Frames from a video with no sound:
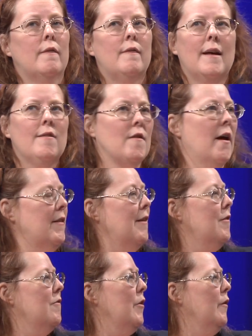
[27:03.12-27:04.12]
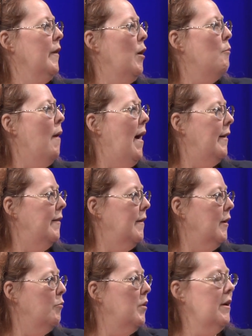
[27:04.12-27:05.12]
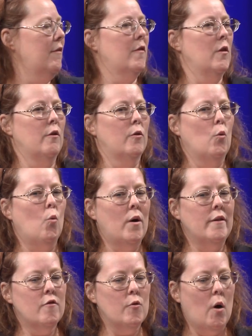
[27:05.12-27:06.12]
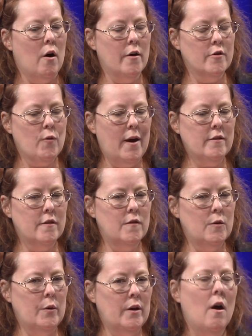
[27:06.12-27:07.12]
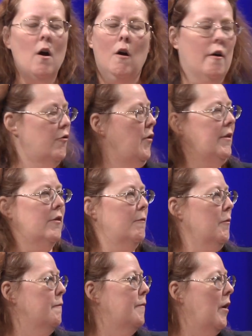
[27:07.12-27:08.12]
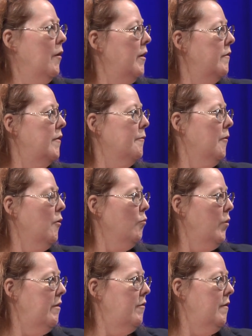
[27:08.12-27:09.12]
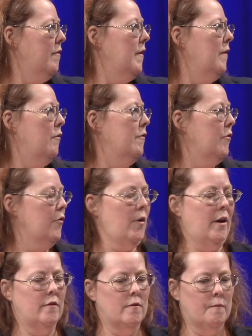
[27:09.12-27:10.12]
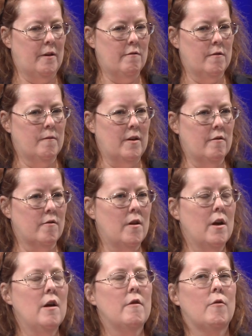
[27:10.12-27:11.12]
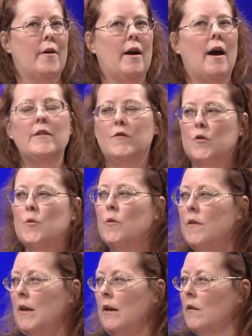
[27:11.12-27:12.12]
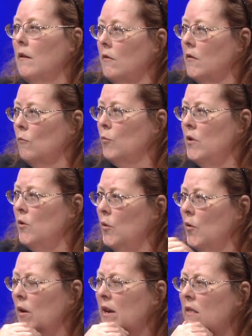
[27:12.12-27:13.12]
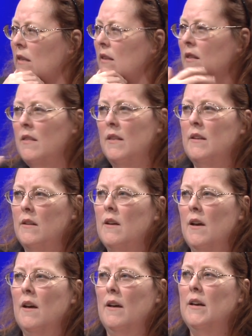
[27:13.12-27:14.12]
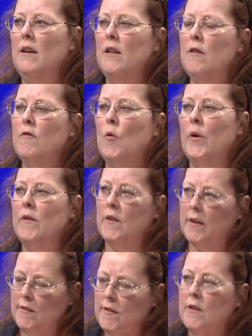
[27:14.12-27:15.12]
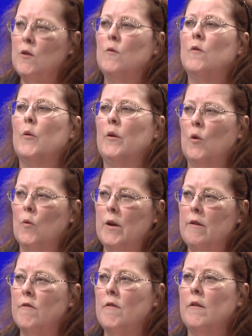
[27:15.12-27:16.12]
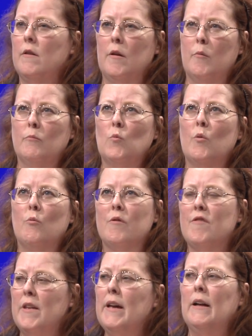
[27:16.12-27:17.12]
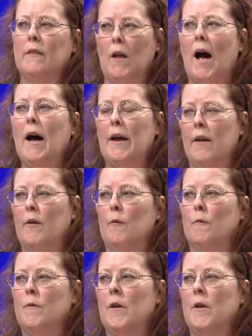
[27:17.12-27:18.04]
that's not necessarily a bad thing, because the ones who are attracted to it are attracted for very different reasons than those that are attracted to face-to-face. So I do think that, wouldn't you agree that it is going to continue to increase? We're seeing a lot of